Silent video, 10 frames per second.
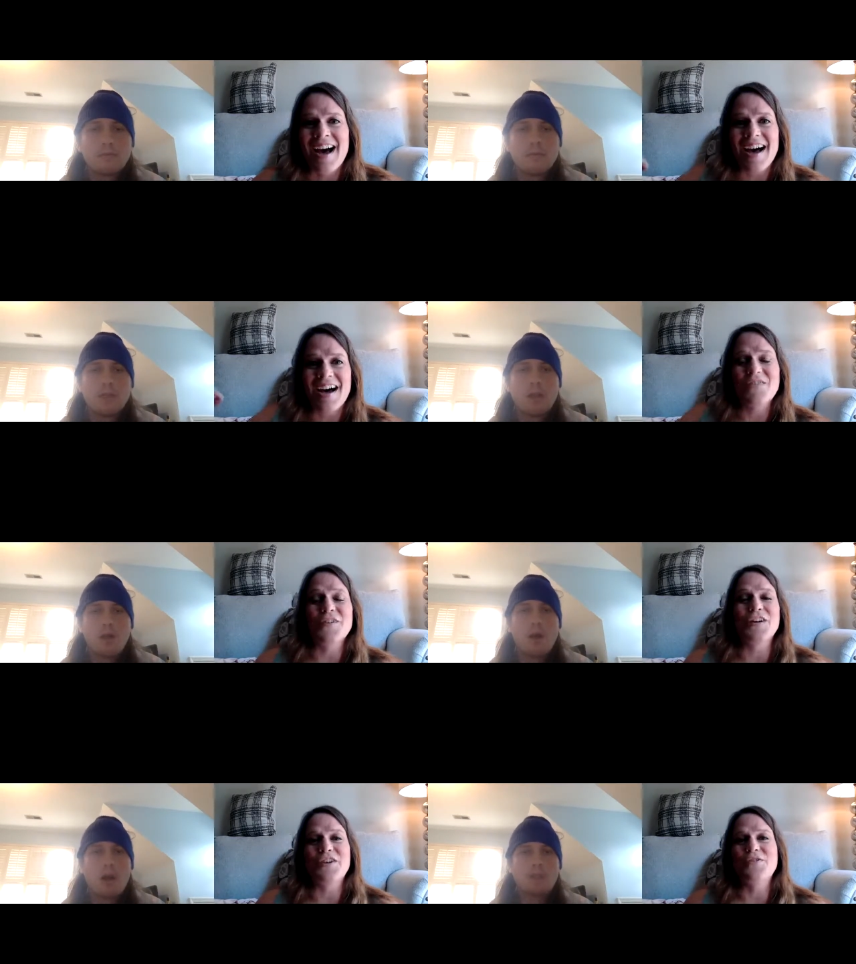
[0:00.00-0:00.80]
Speaker 1: uh, oh,
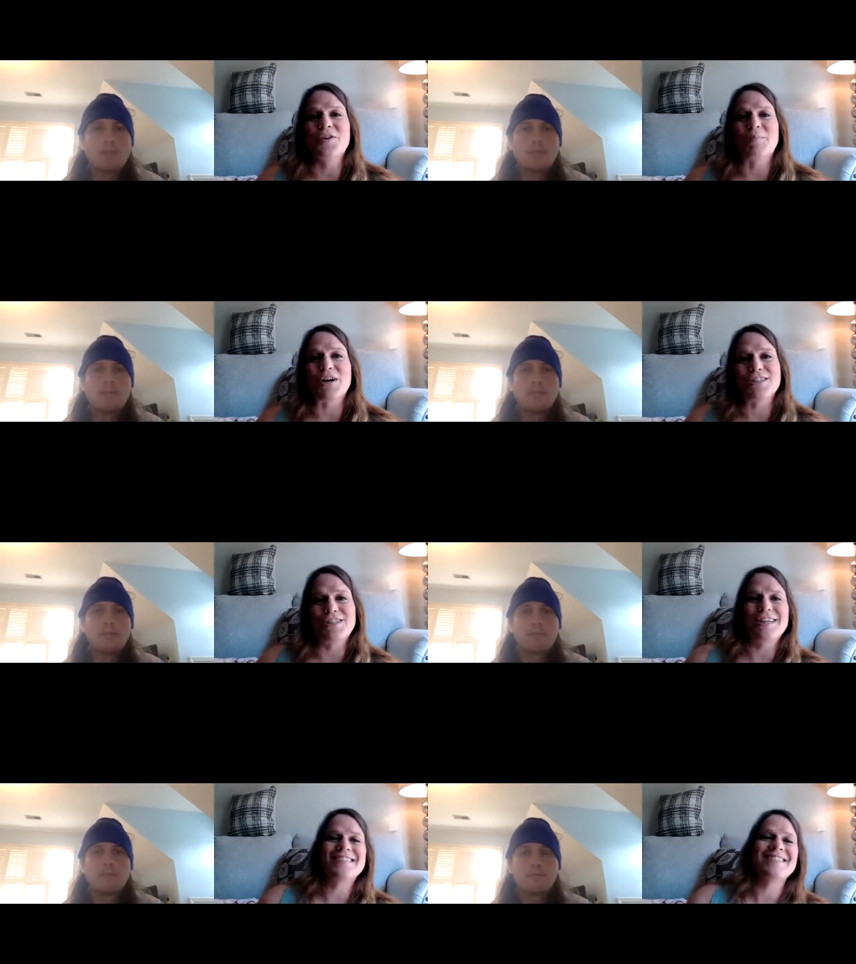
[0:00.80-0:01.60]
for wow. you to
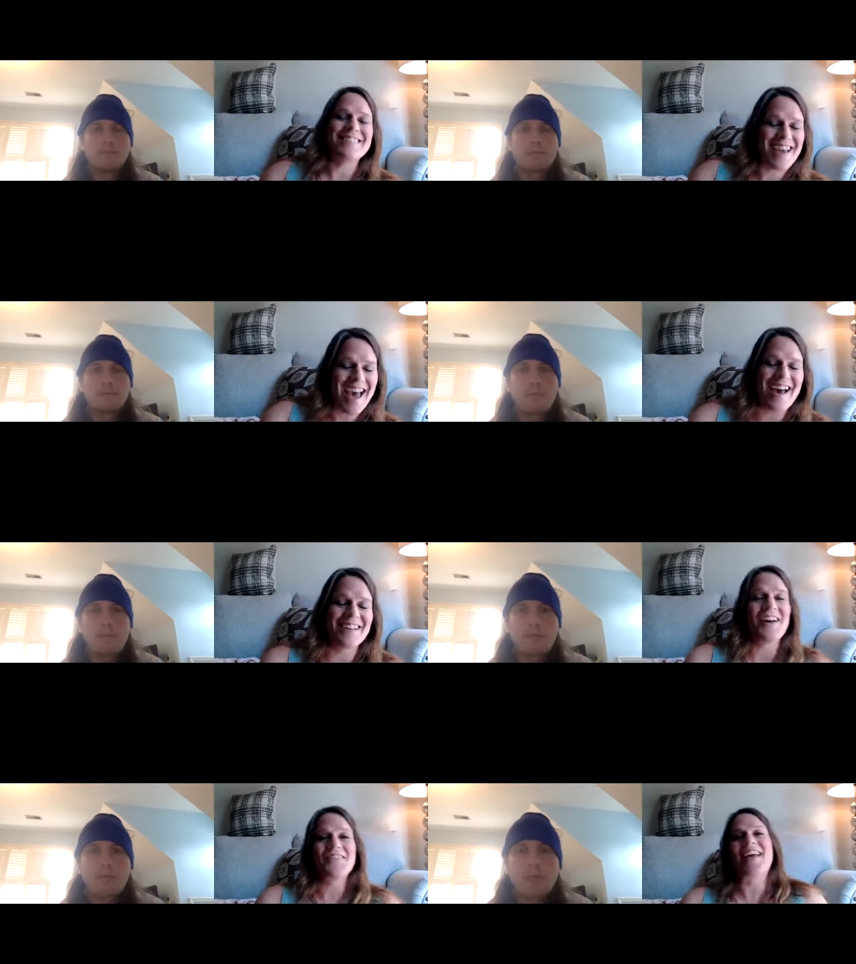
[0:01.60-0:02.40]
purchase. Yeah, I
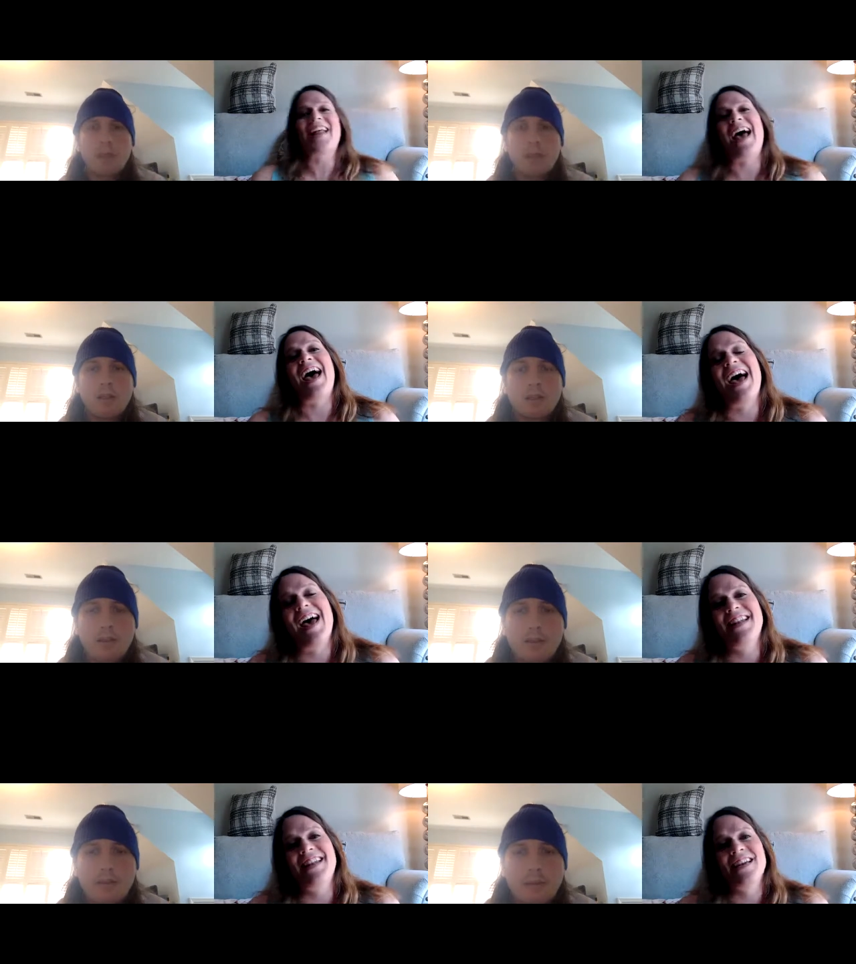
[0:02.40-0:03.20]
love it.
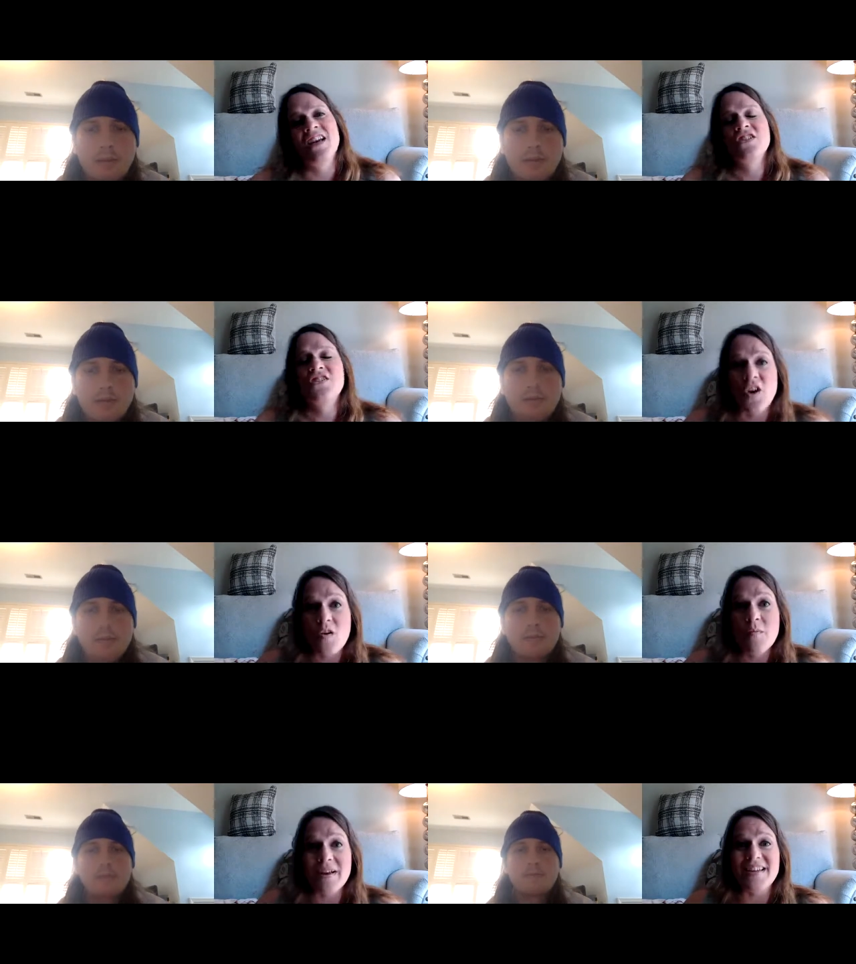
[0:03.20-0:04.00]
And
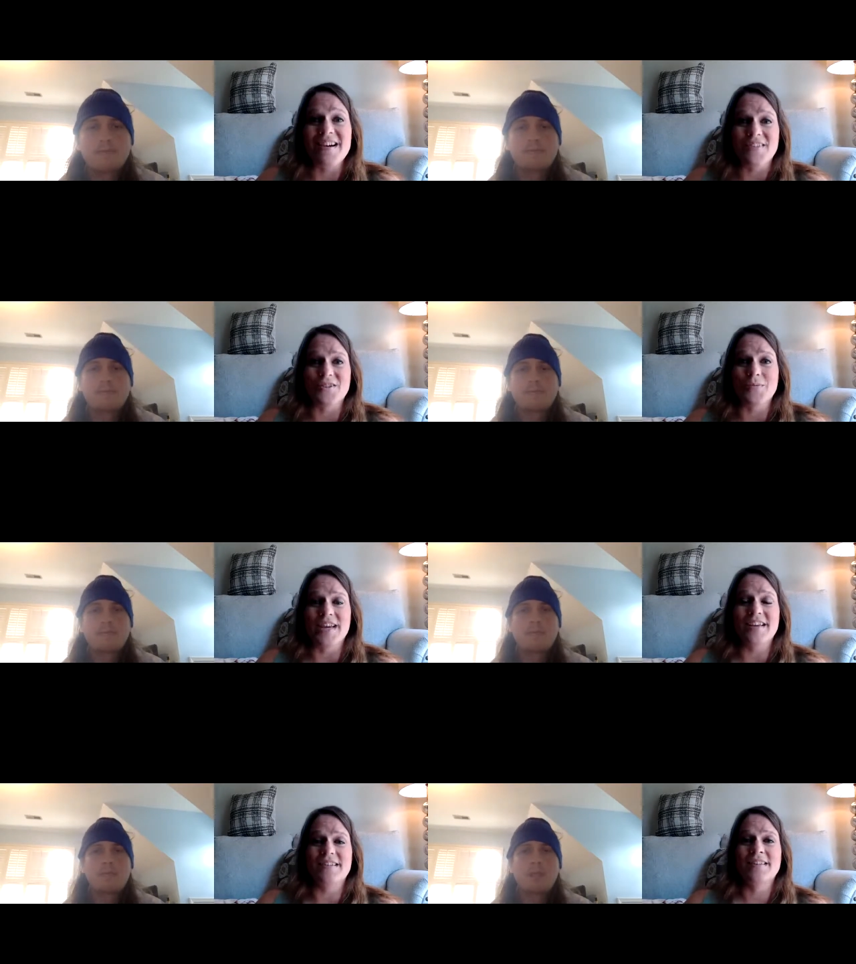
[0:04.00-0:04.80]
so many other
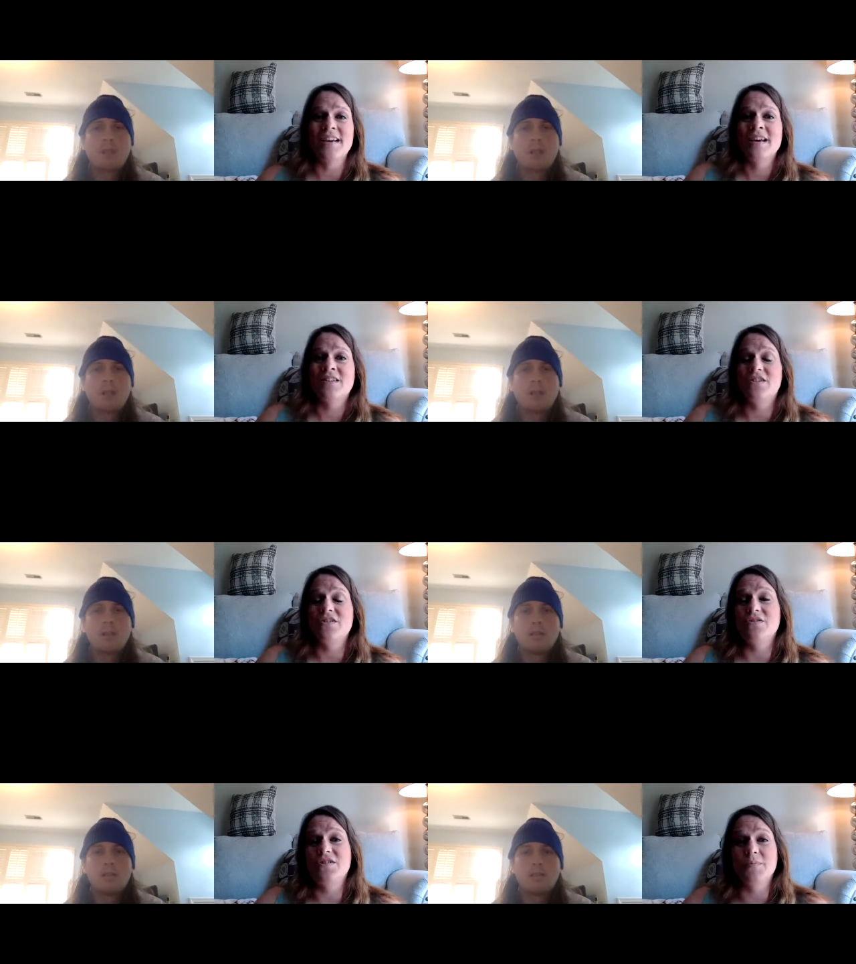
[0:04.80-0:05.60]
ways
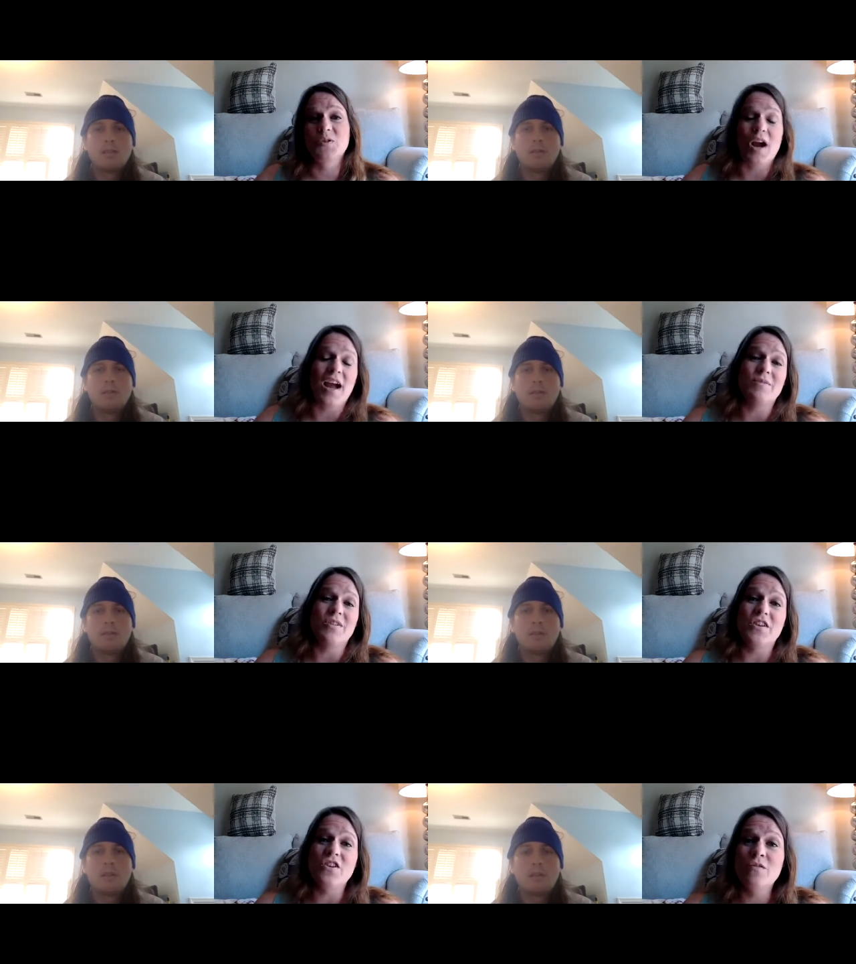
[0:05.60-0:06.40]
to subscribe to
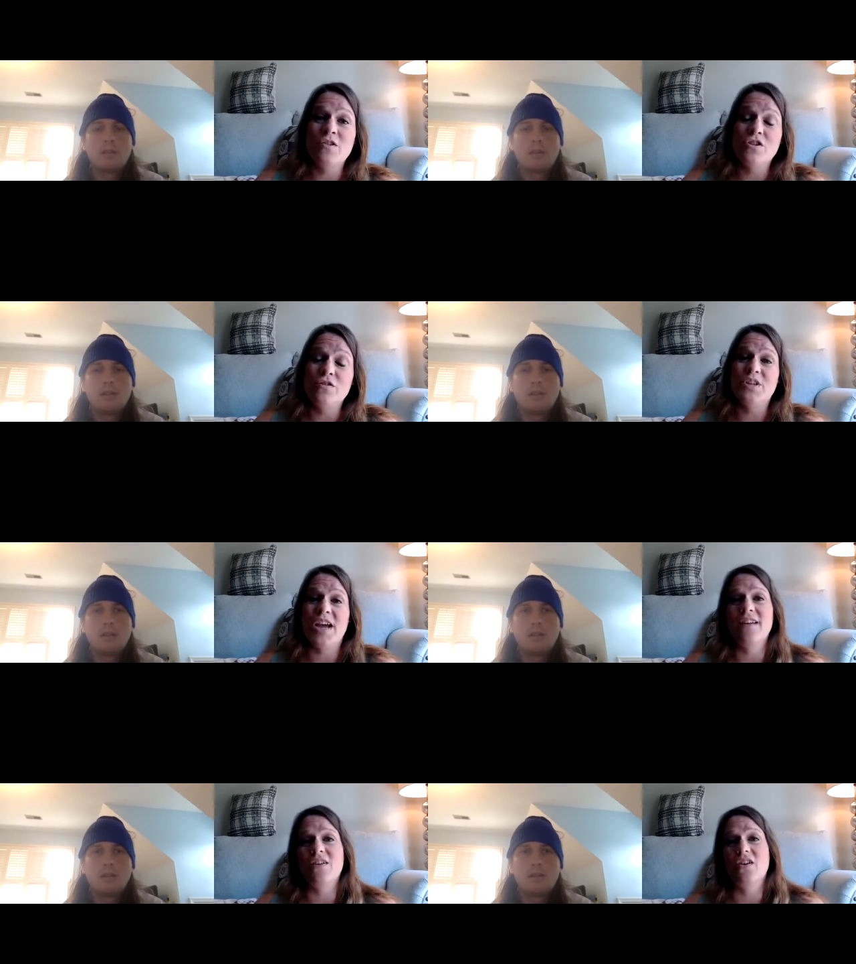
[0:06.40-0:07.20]
the YouTube
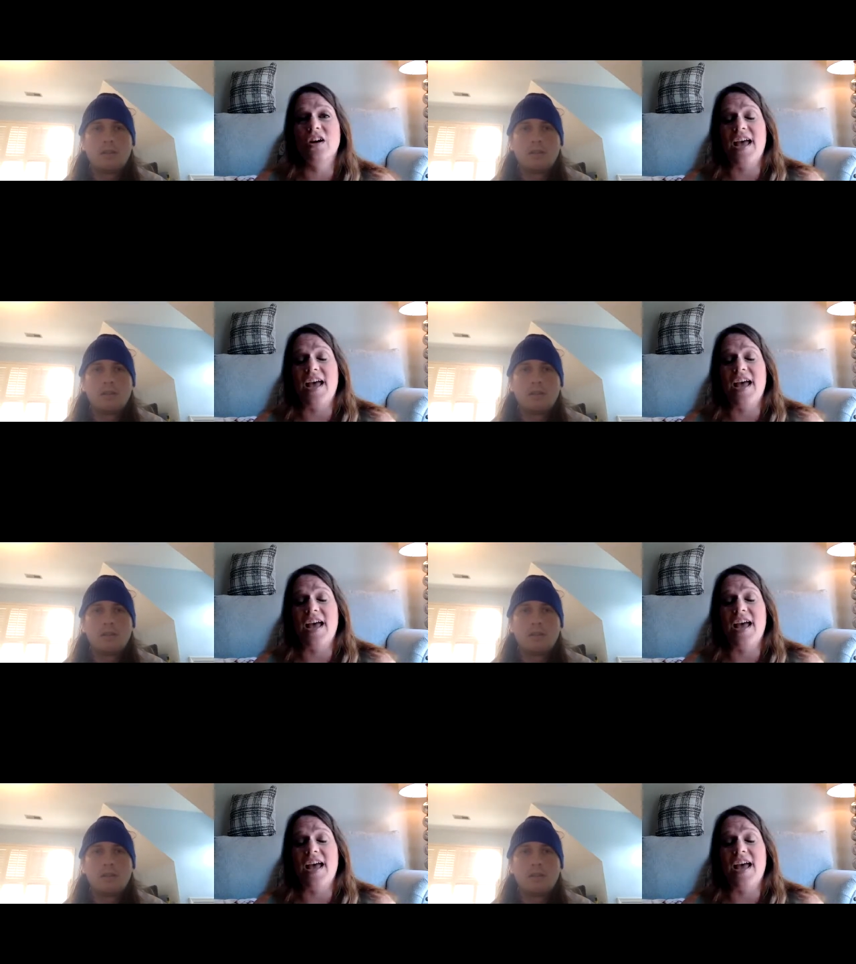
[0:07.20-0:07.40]
channel